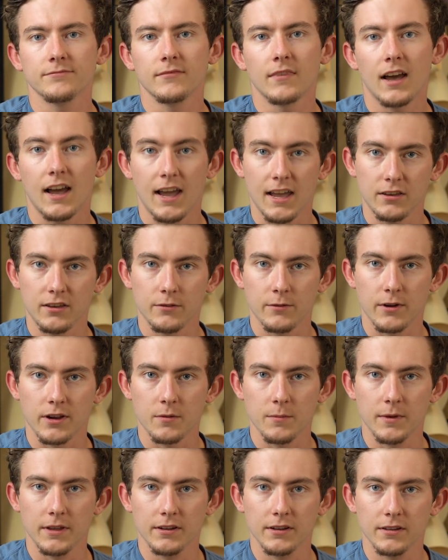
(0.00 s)
Highly
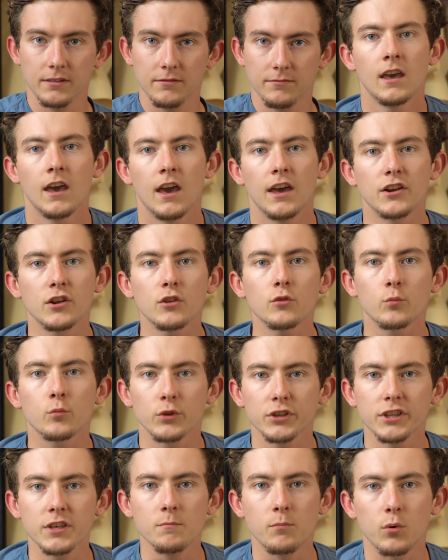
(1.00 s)
recommended. Another
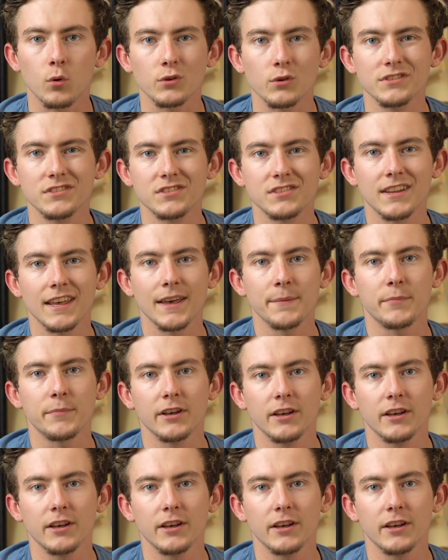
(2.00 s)
really important step